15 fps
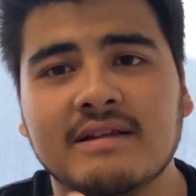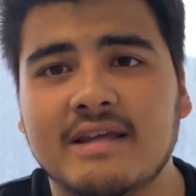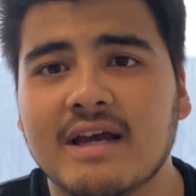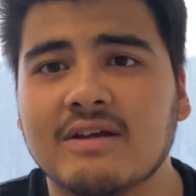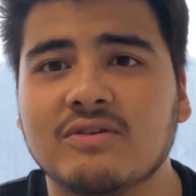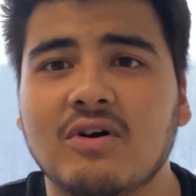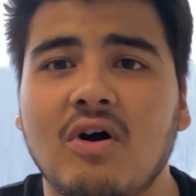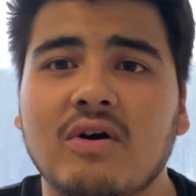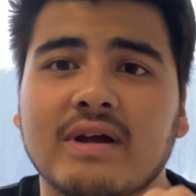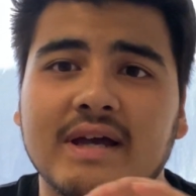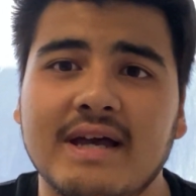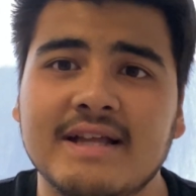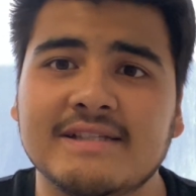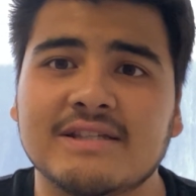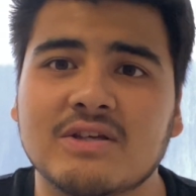TikTok,
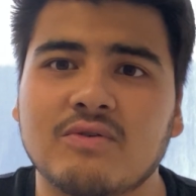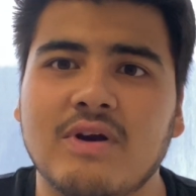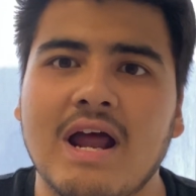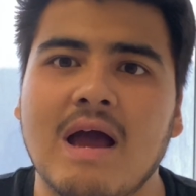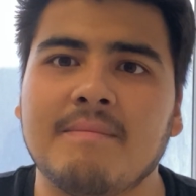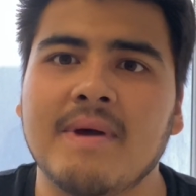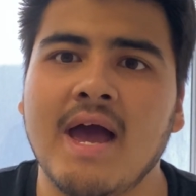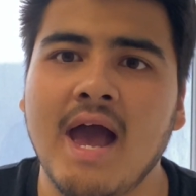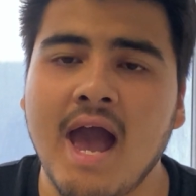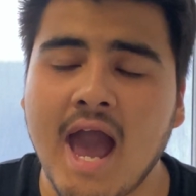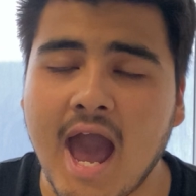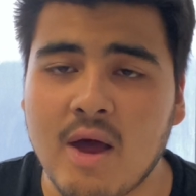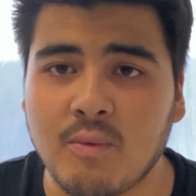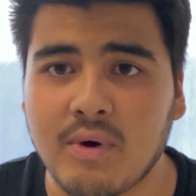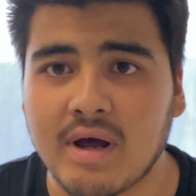Instagram,
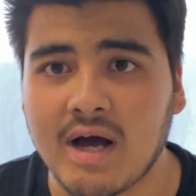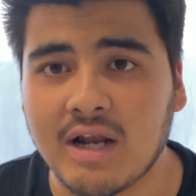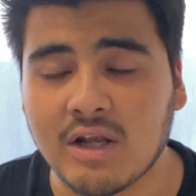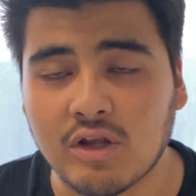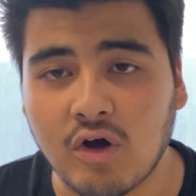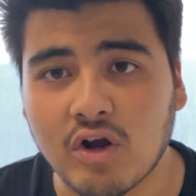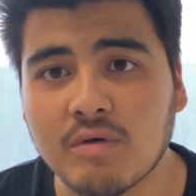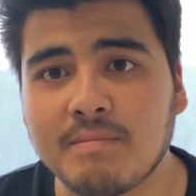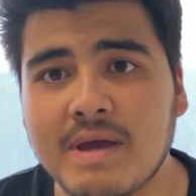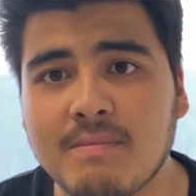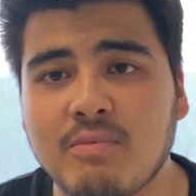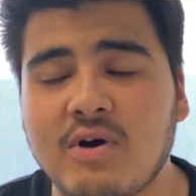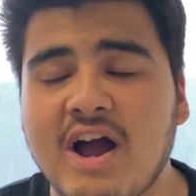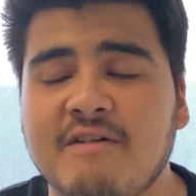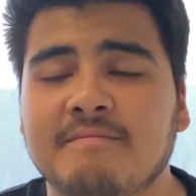and what a lot of
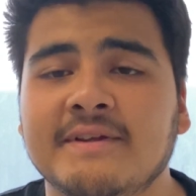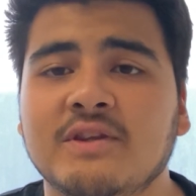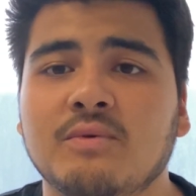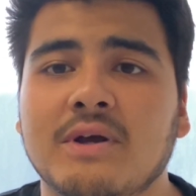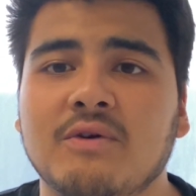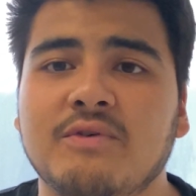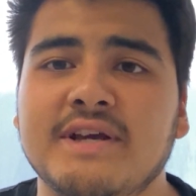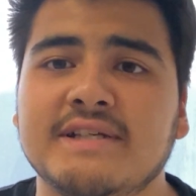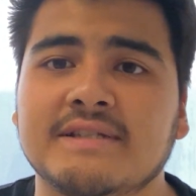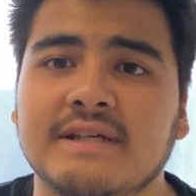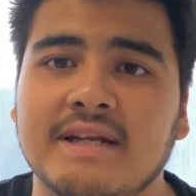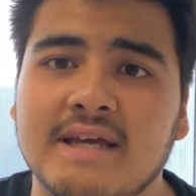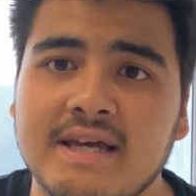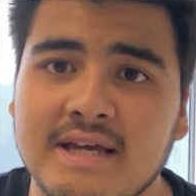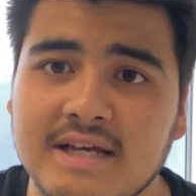people have been doing
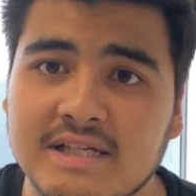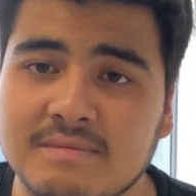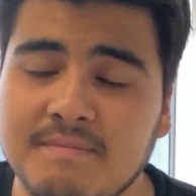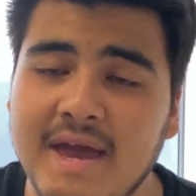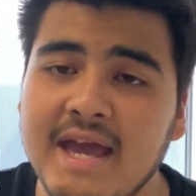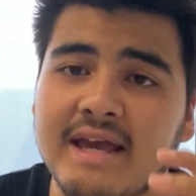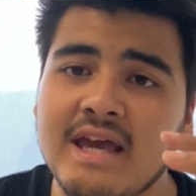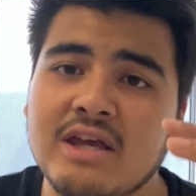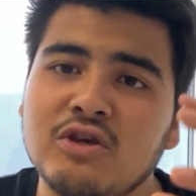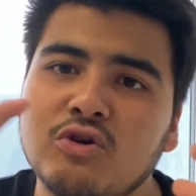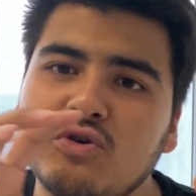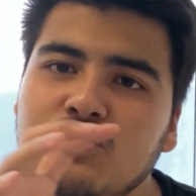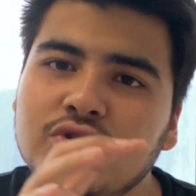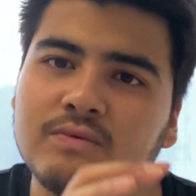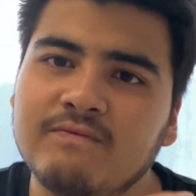recently is making
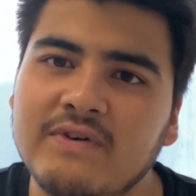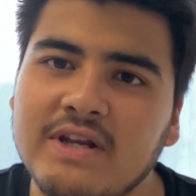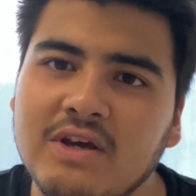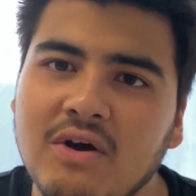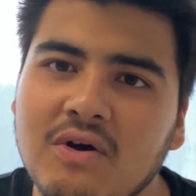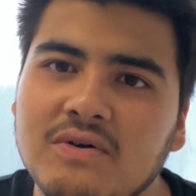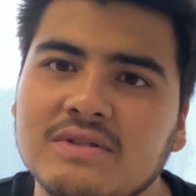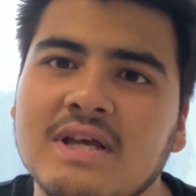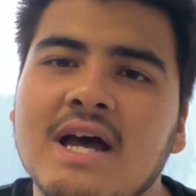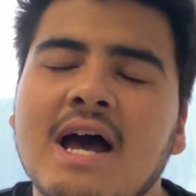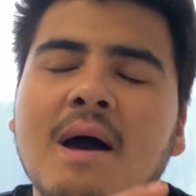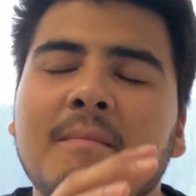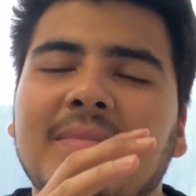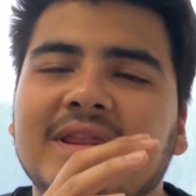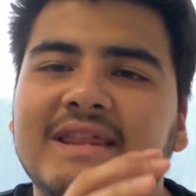YouTube videos,
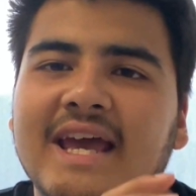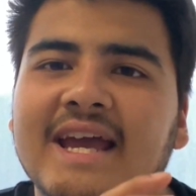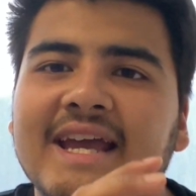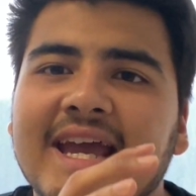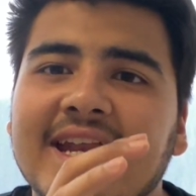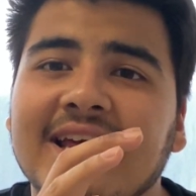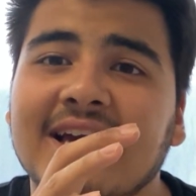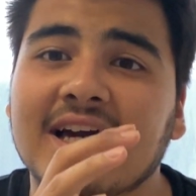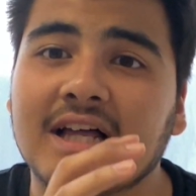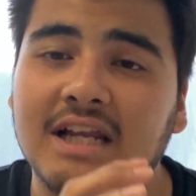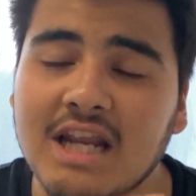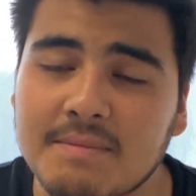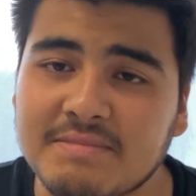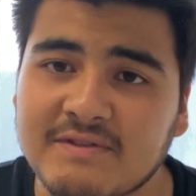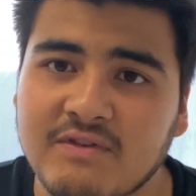but then getting
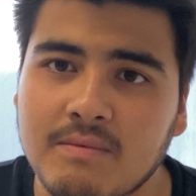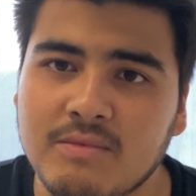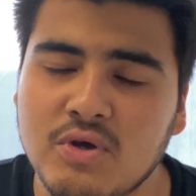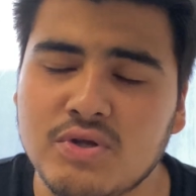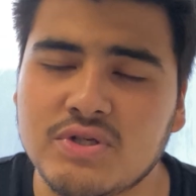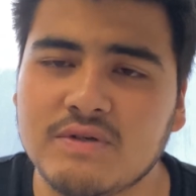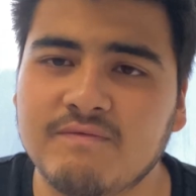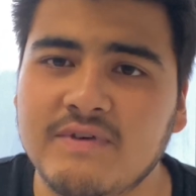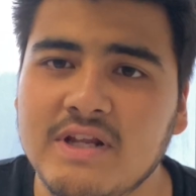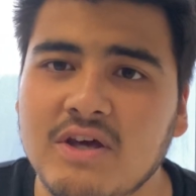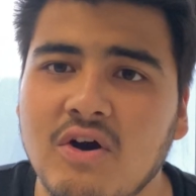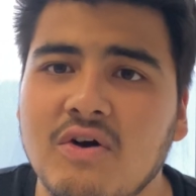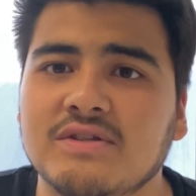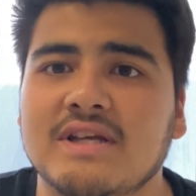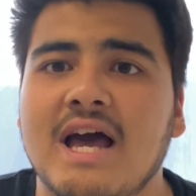clips from YouTube
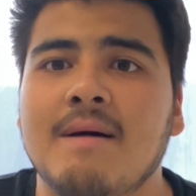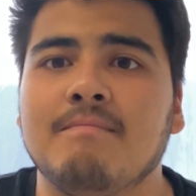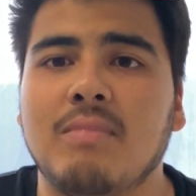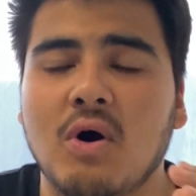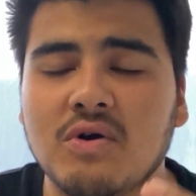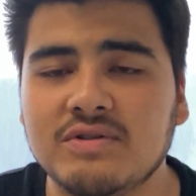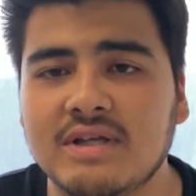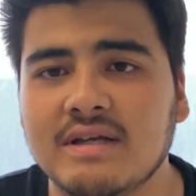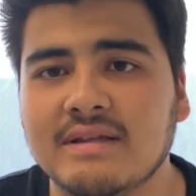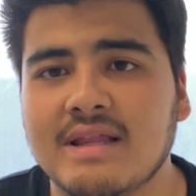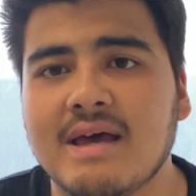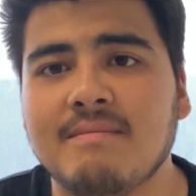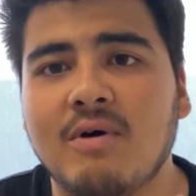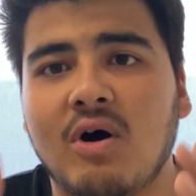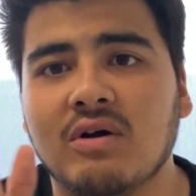videos and posting
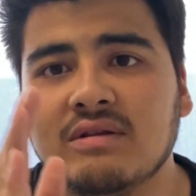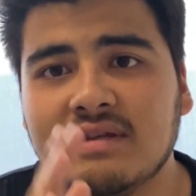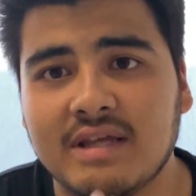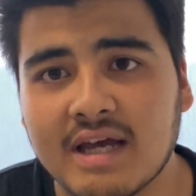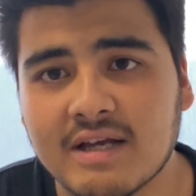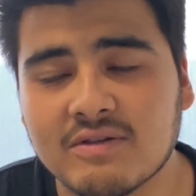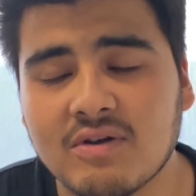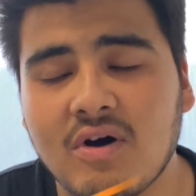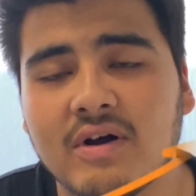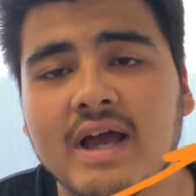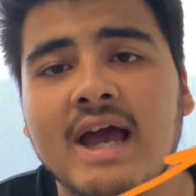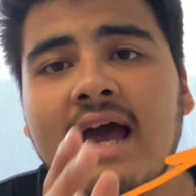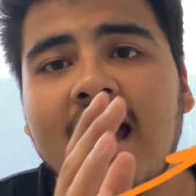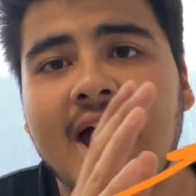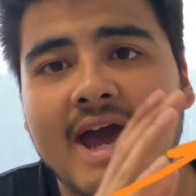them on TikTok
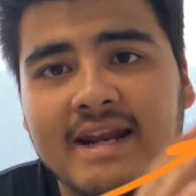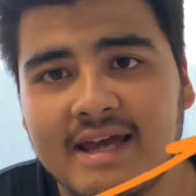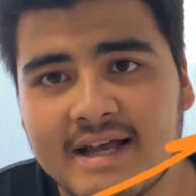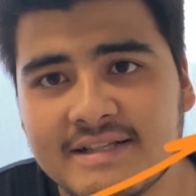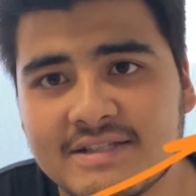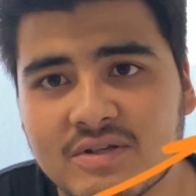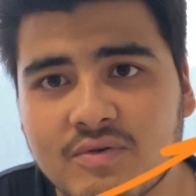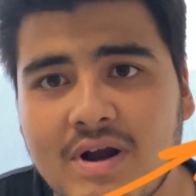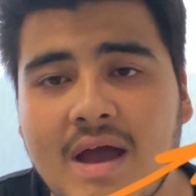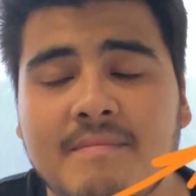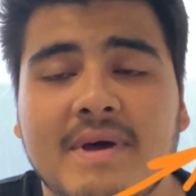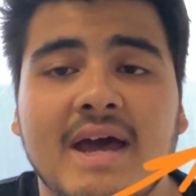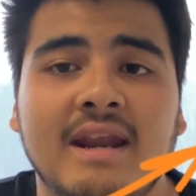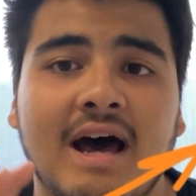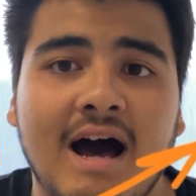and Instagram
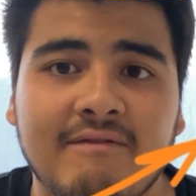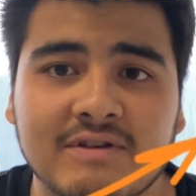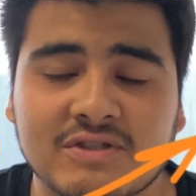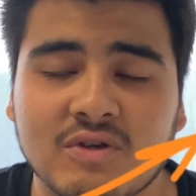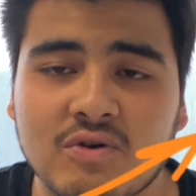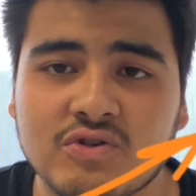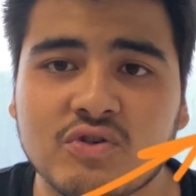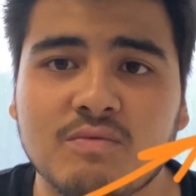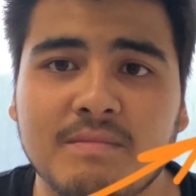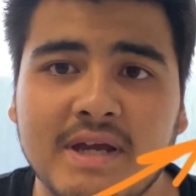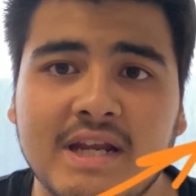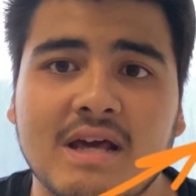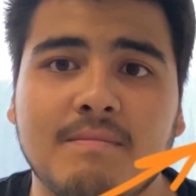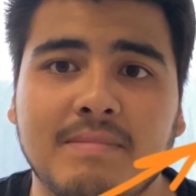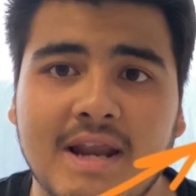and other social
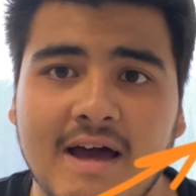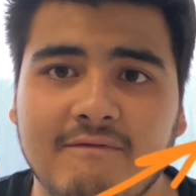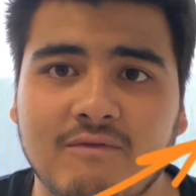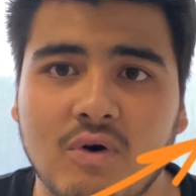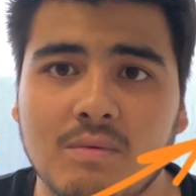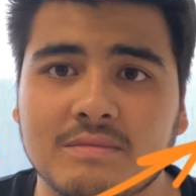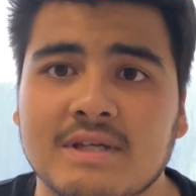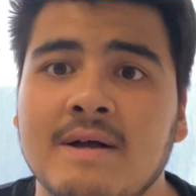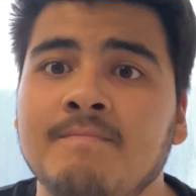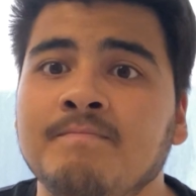media platforms.